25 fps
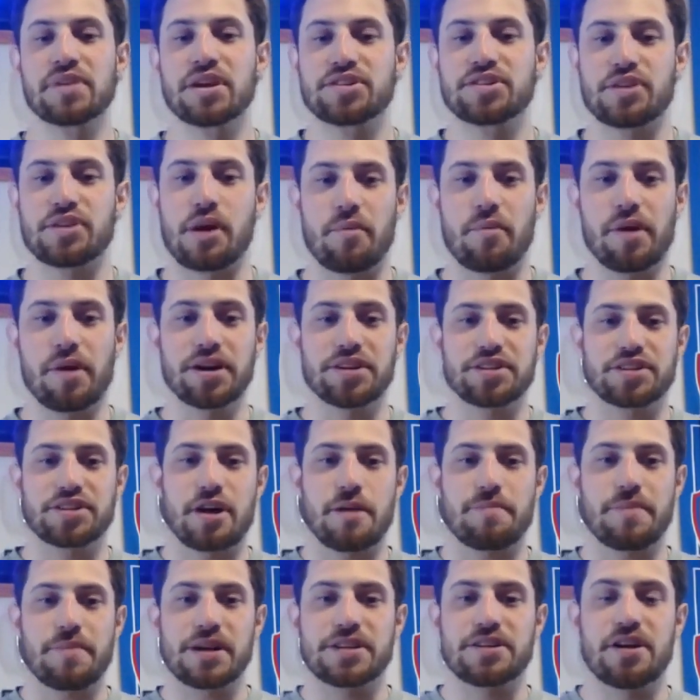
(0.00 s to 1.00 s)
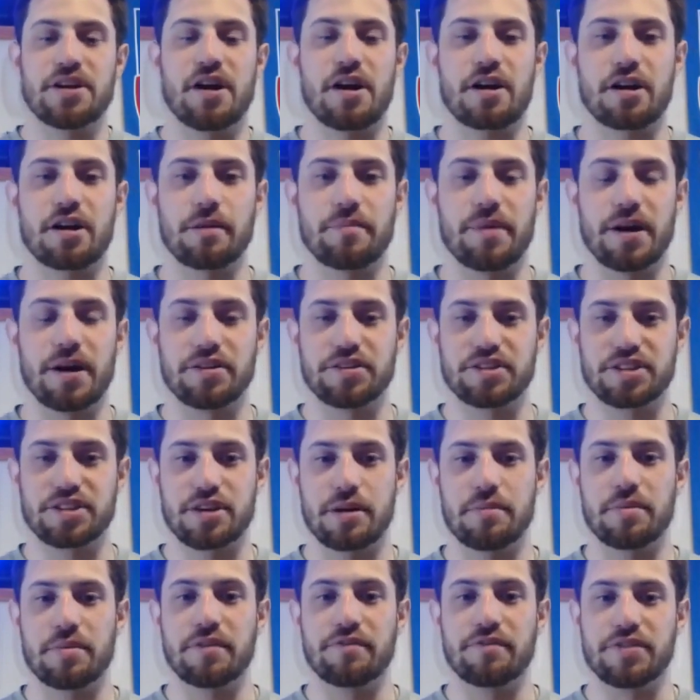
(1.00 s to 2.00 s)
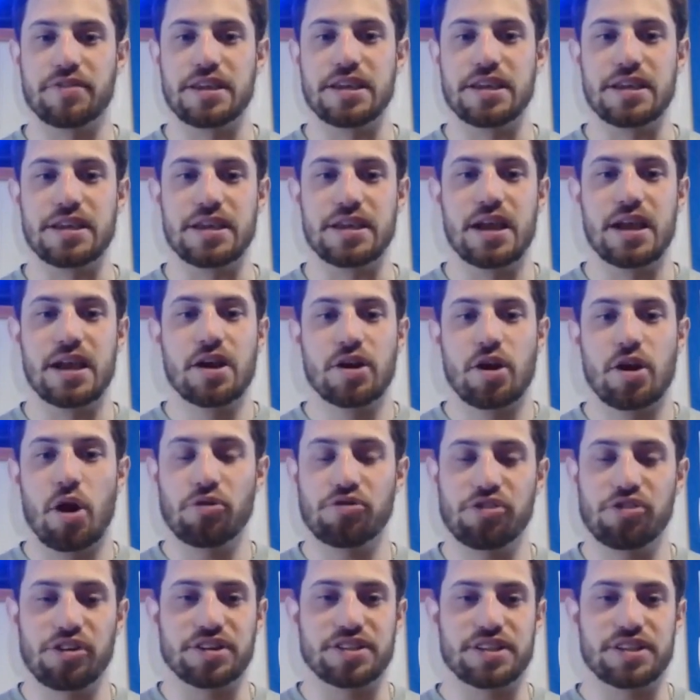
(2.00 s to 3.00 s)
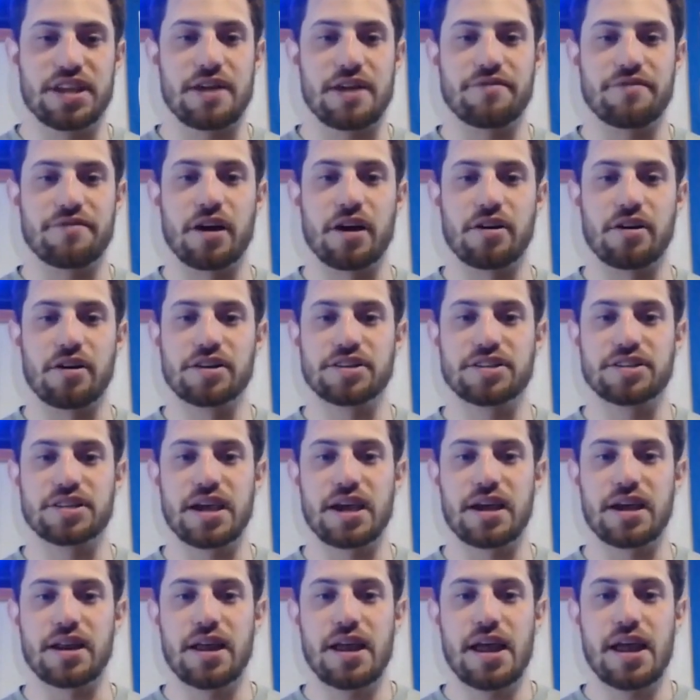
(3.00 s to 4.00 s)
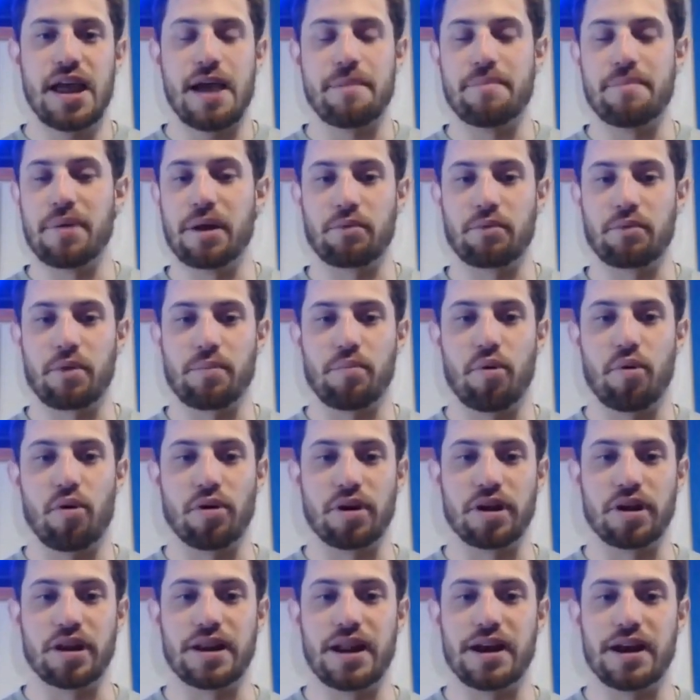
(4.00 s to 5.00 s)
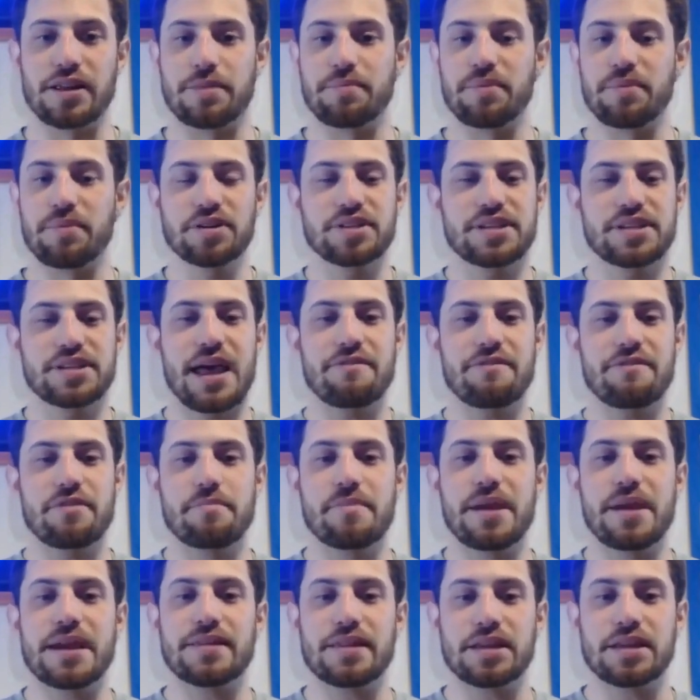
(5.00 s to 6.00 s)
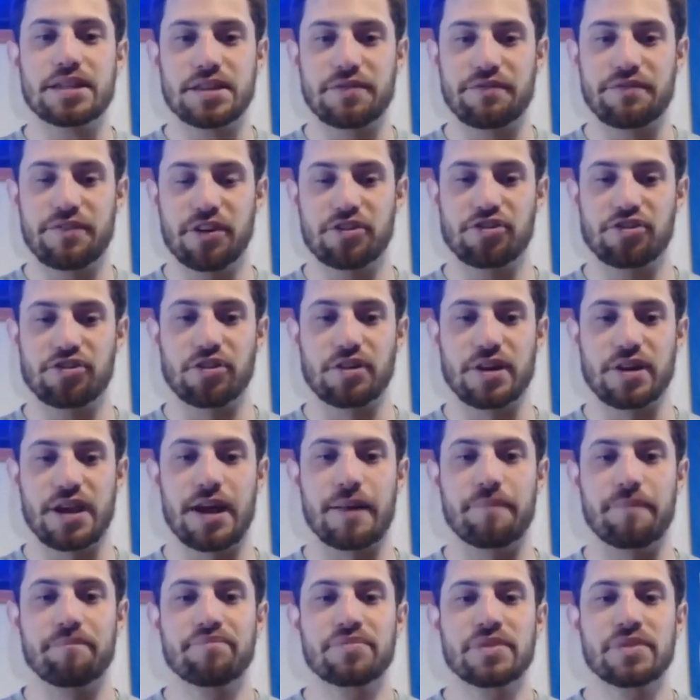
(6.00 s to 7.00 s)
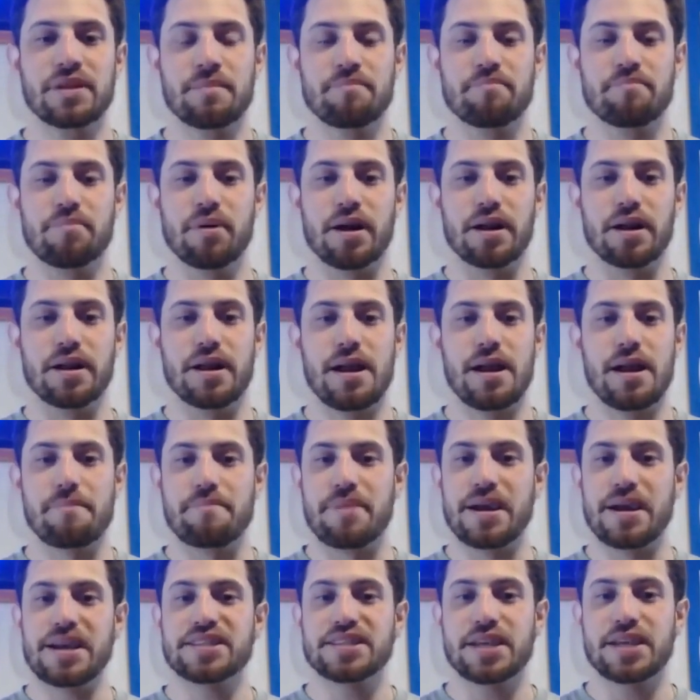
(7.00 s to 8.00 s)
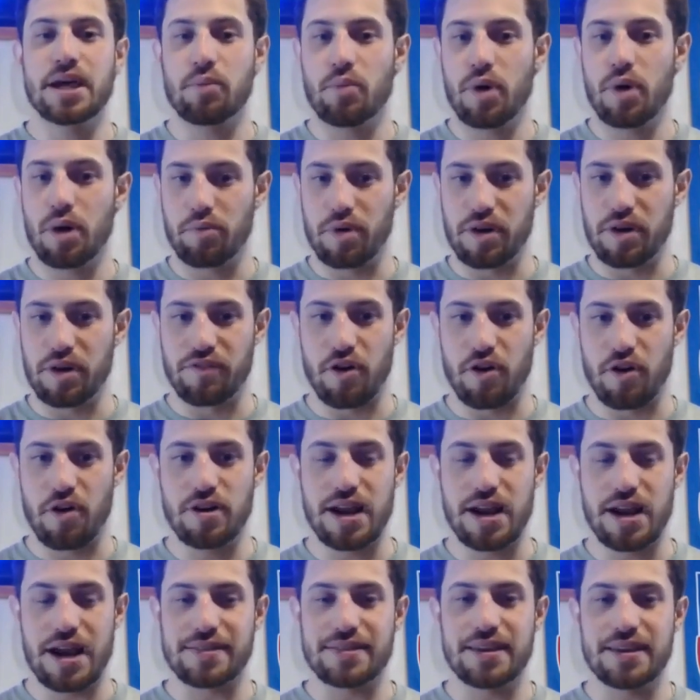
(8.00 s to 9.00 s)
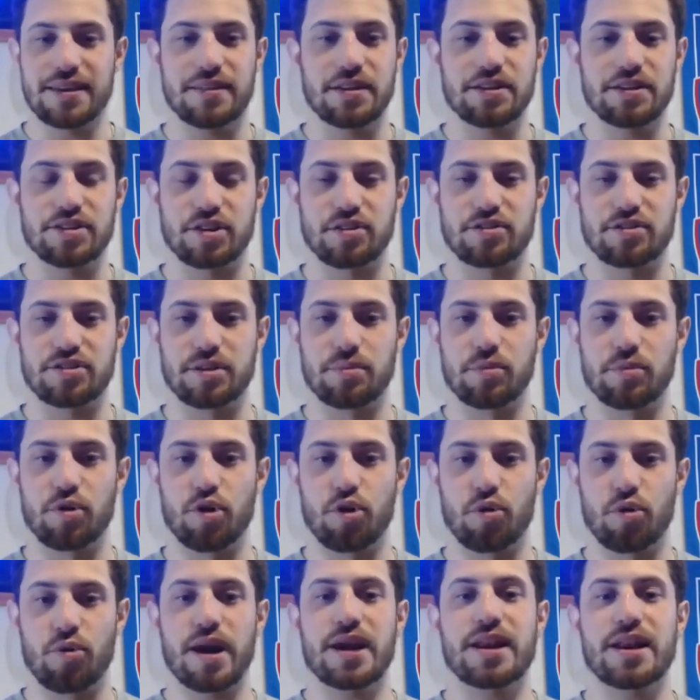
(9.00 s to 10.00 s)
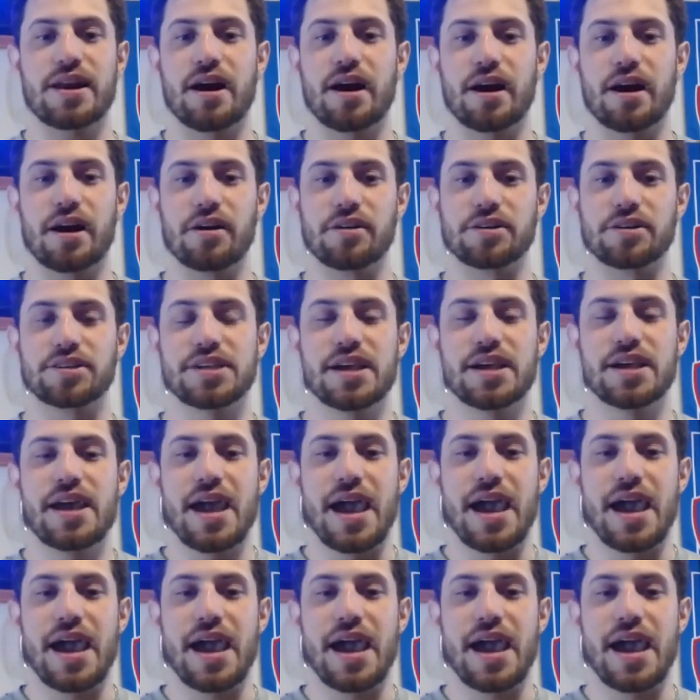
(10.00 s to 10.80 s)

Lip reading: So I want to start by talking about some of the coaching staff hires that have been reported. Now, the Bills haven't made these official yet, but based on what we've heard, I think these are some great hires.